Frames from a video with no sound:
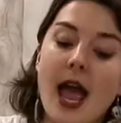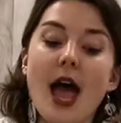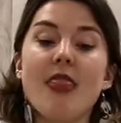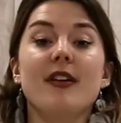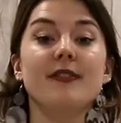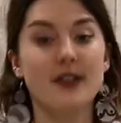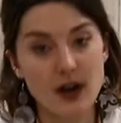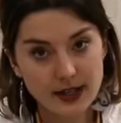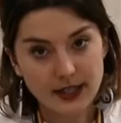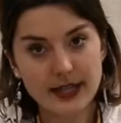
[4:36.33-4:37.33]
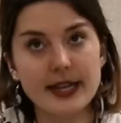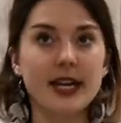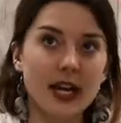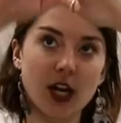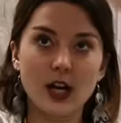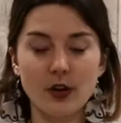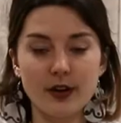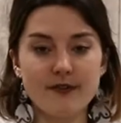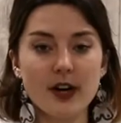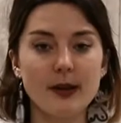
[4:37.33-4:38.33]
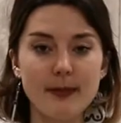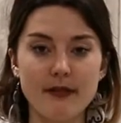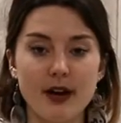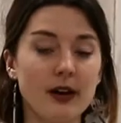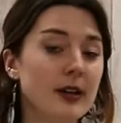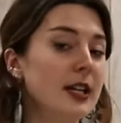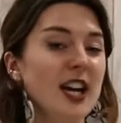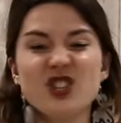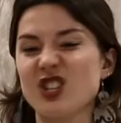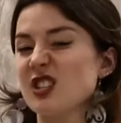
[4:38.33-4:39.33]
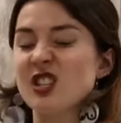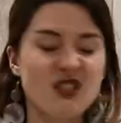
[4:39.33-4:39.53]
And then finally, you're gonna look in front of the mirror and just